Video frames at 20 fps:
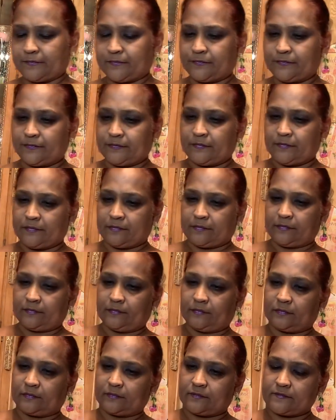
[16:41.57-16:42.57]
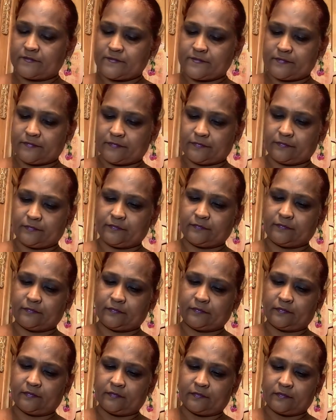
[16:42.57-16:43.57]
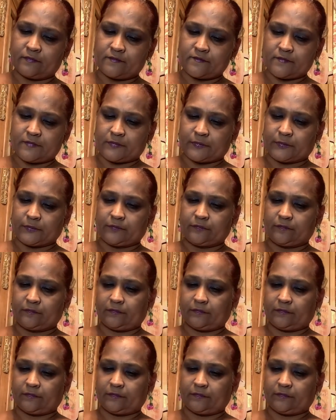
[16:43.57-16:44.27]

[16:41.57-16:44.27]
Nobody speaks.